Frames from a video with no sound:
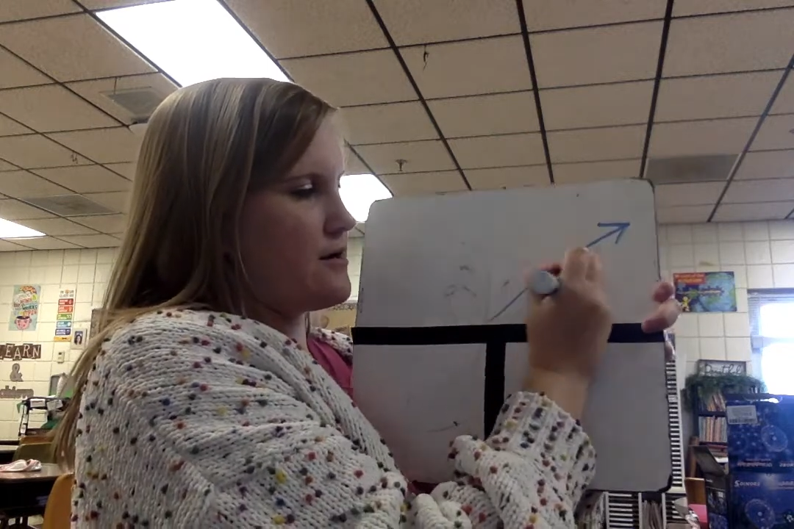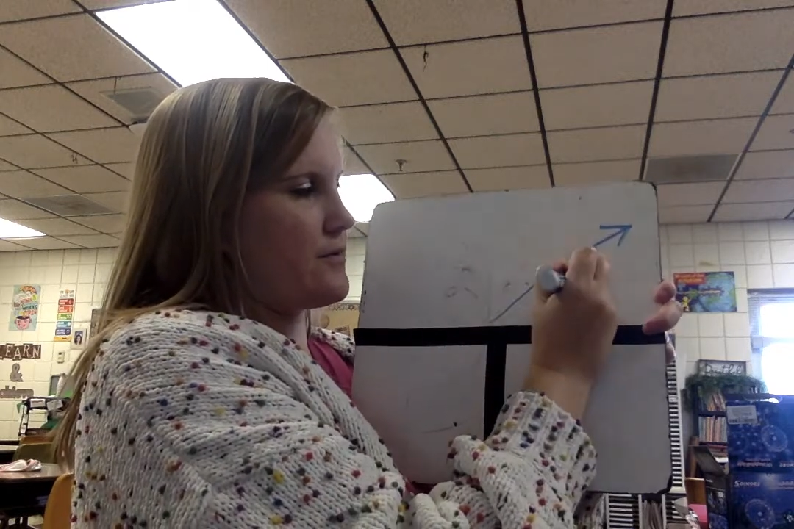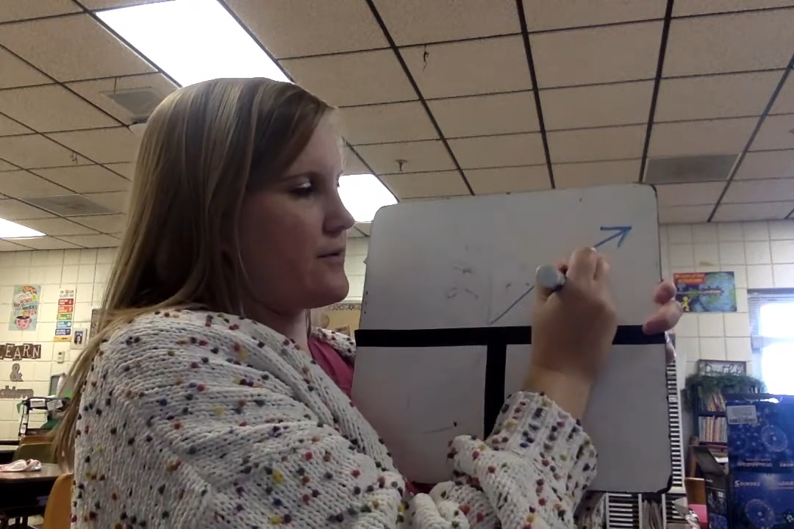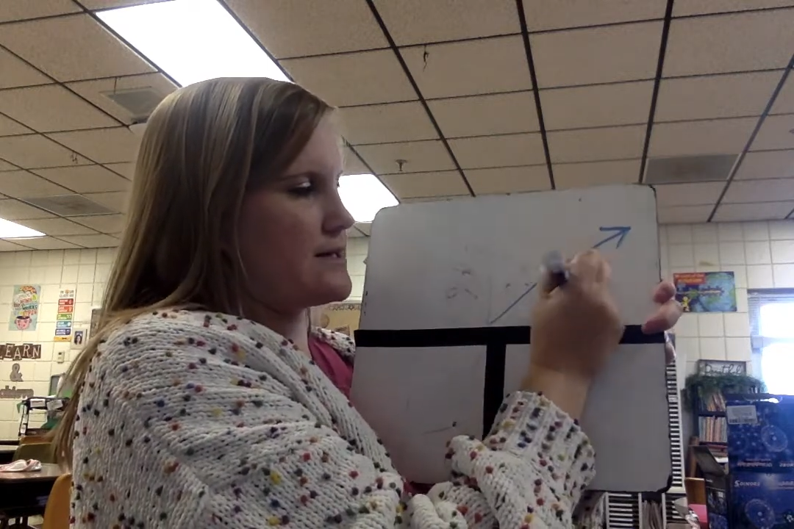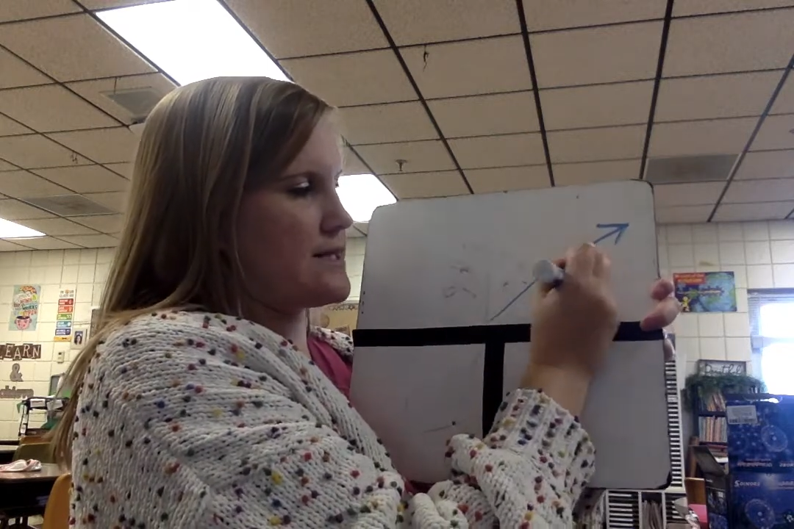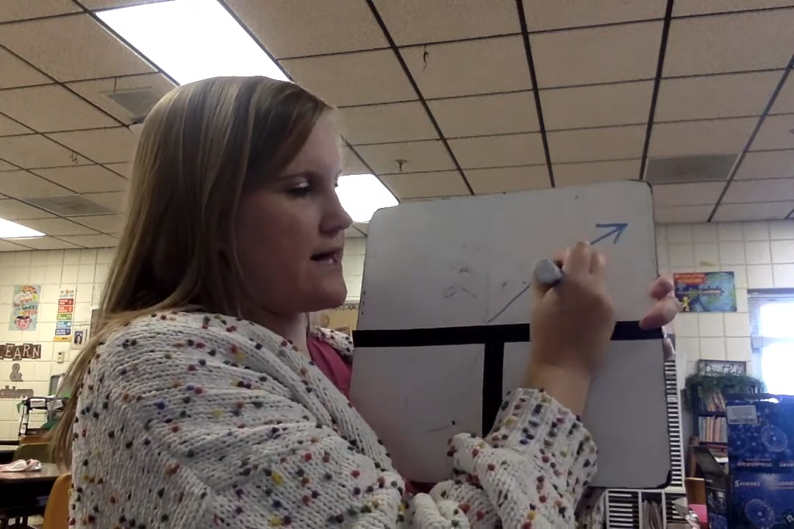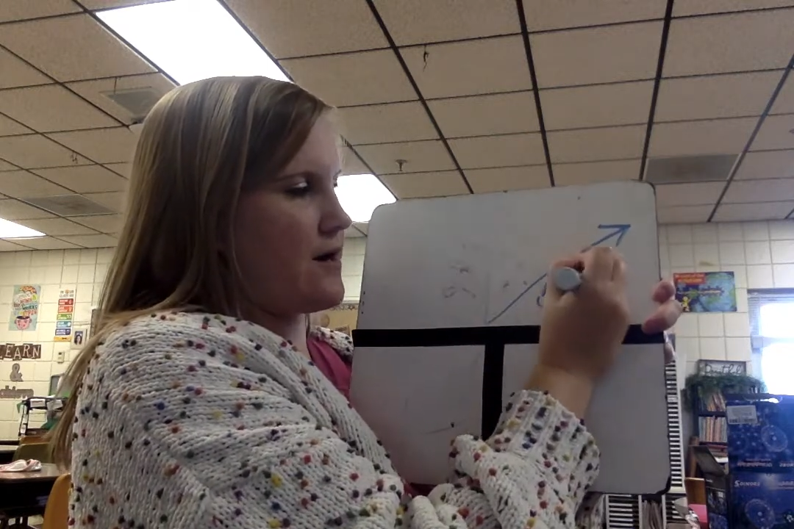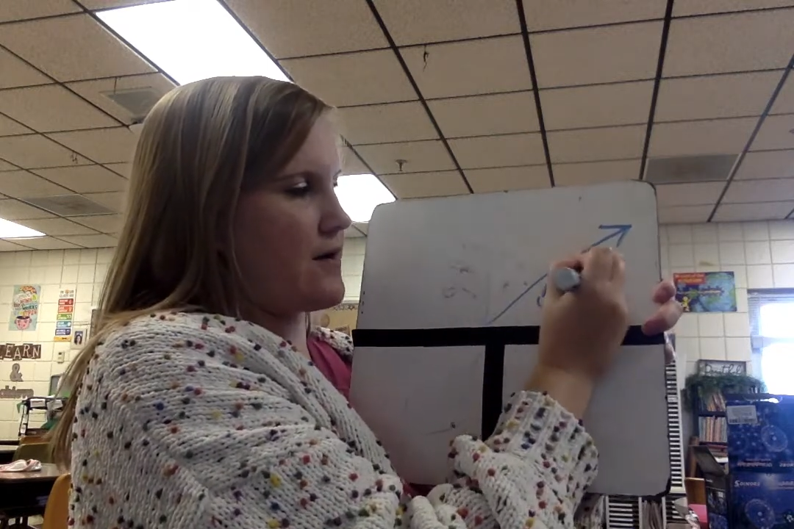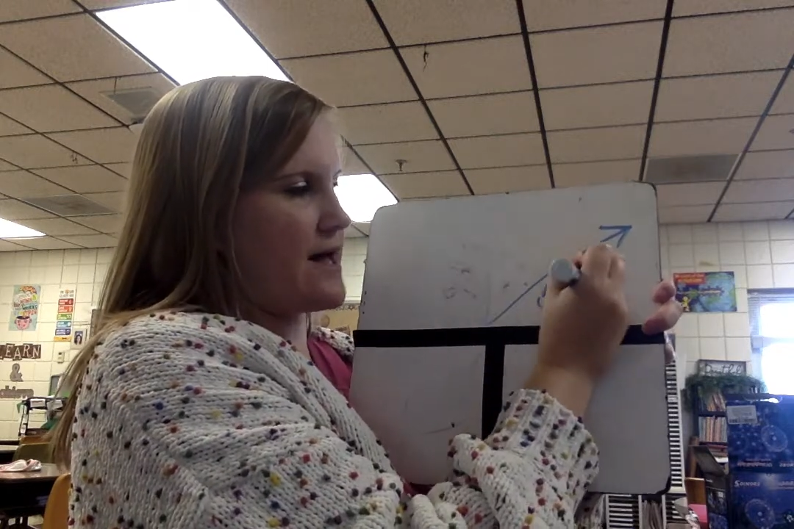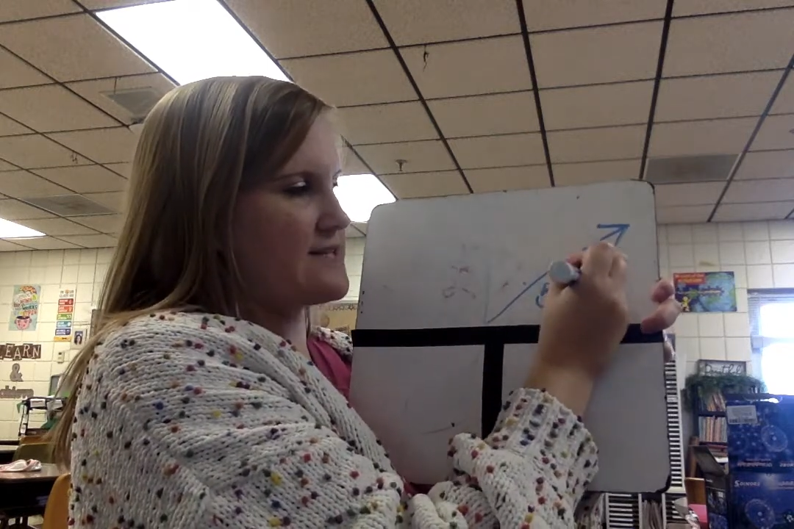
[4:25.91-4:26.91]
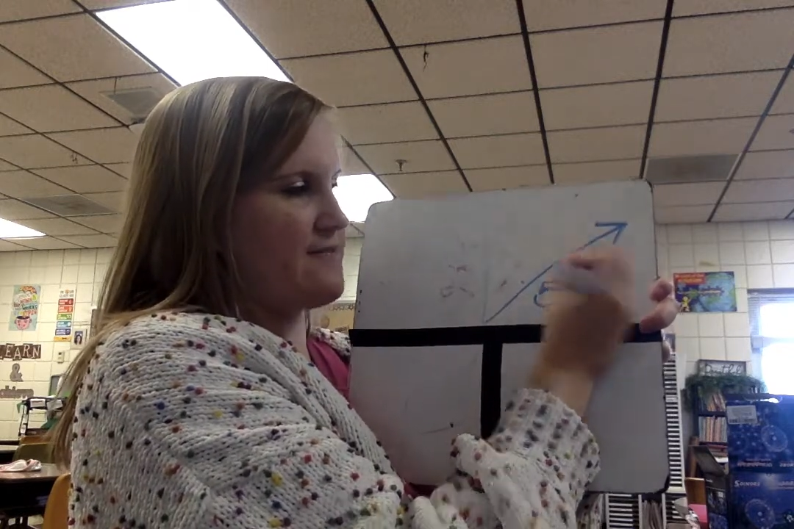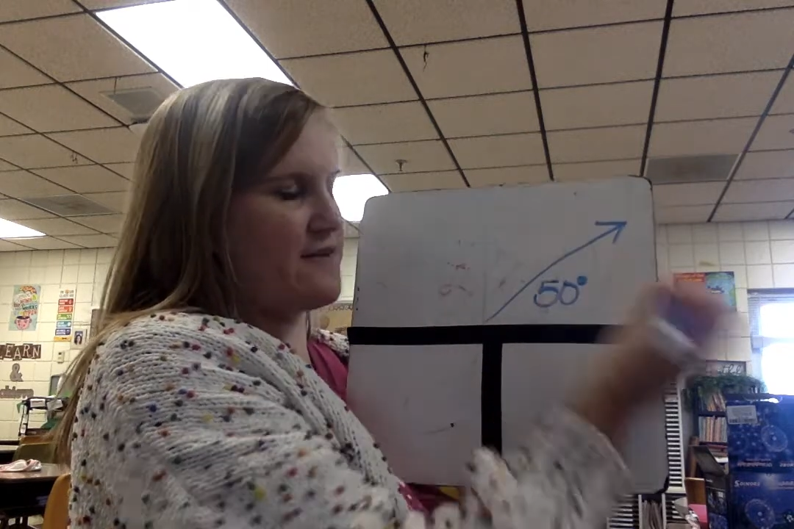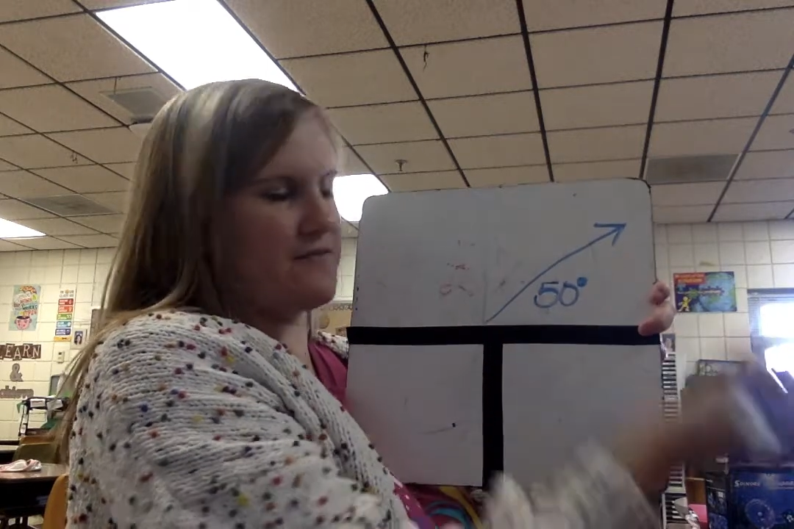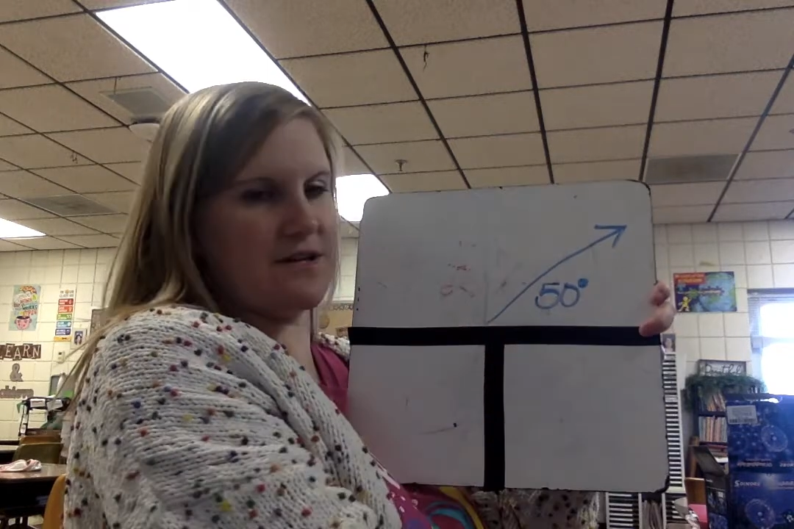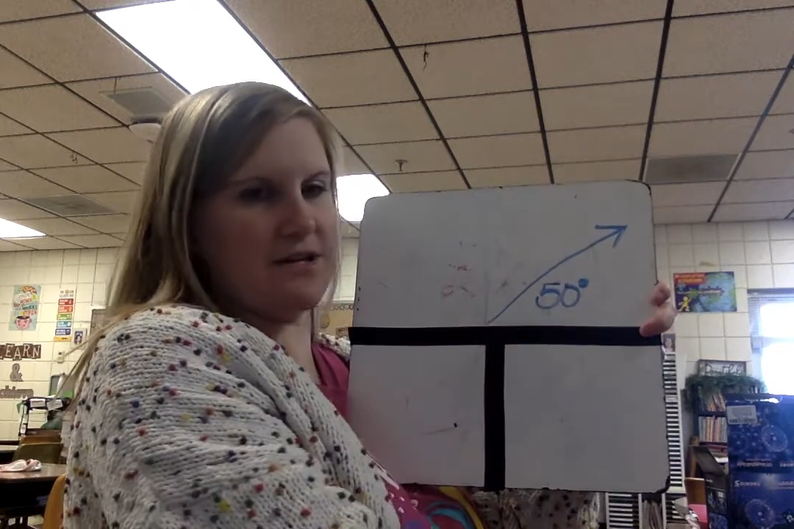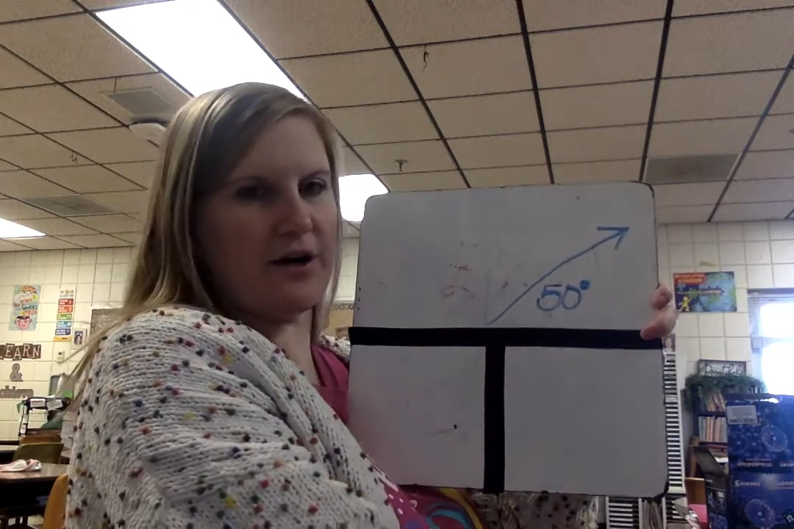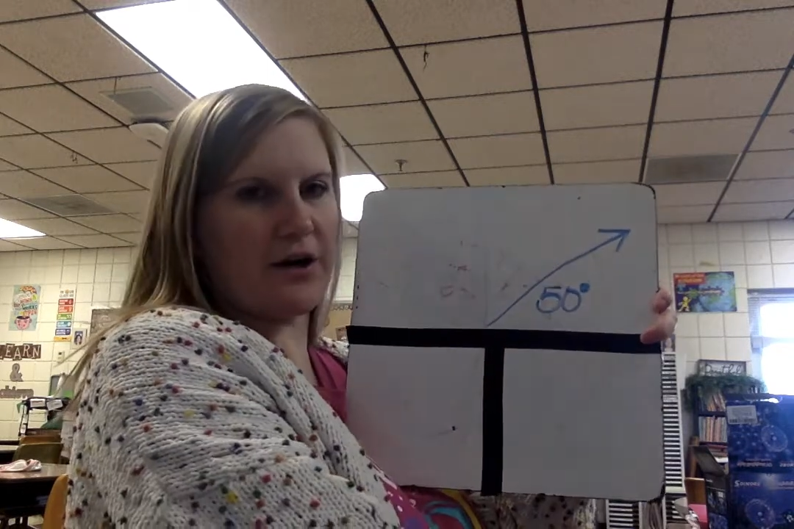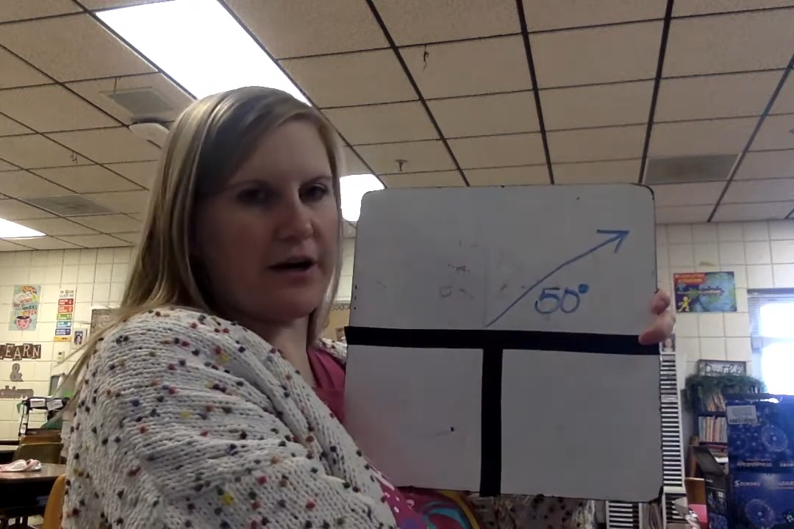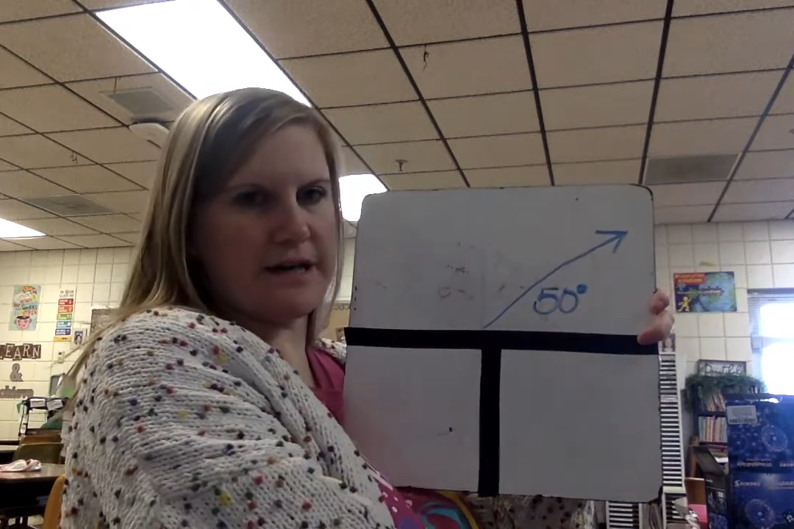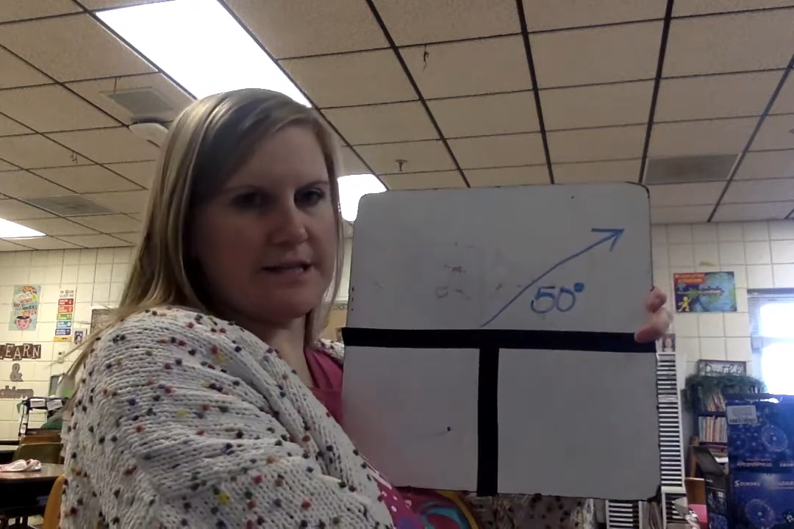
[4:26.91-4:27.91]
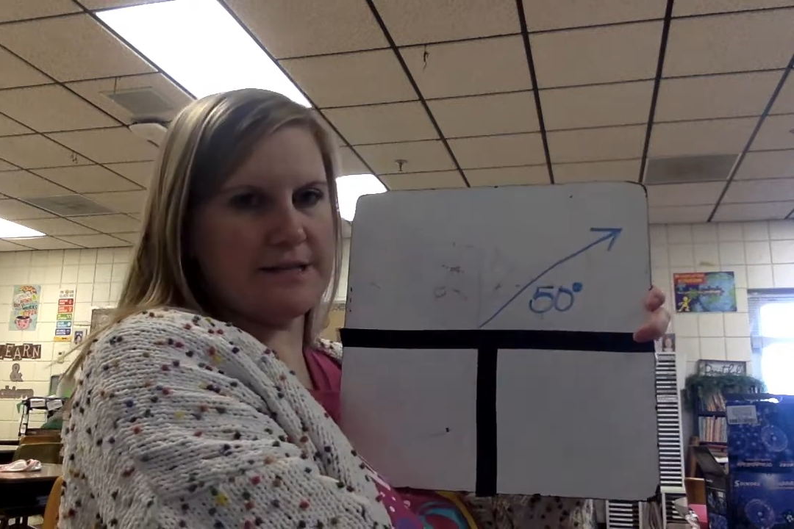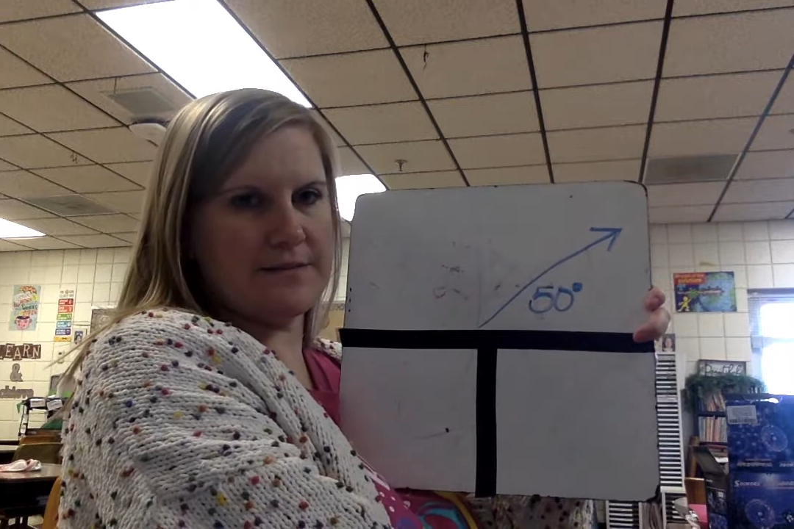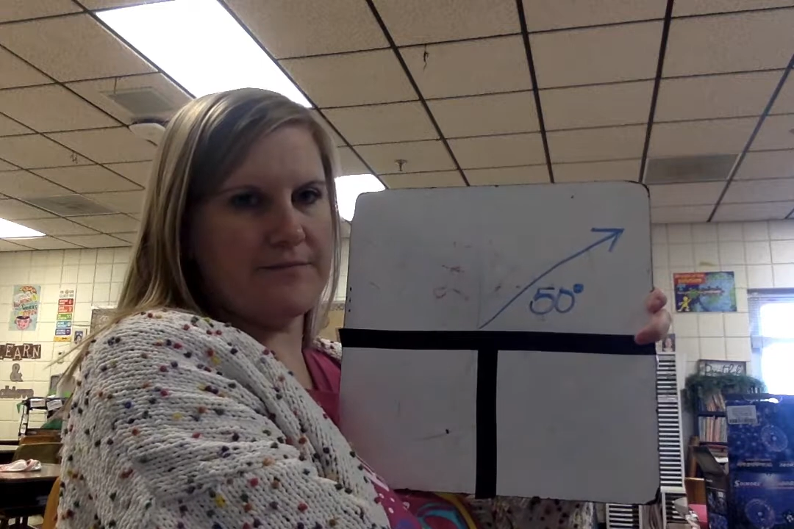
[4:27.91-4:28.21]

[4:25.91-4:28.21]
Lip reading: written down as 50 degrees.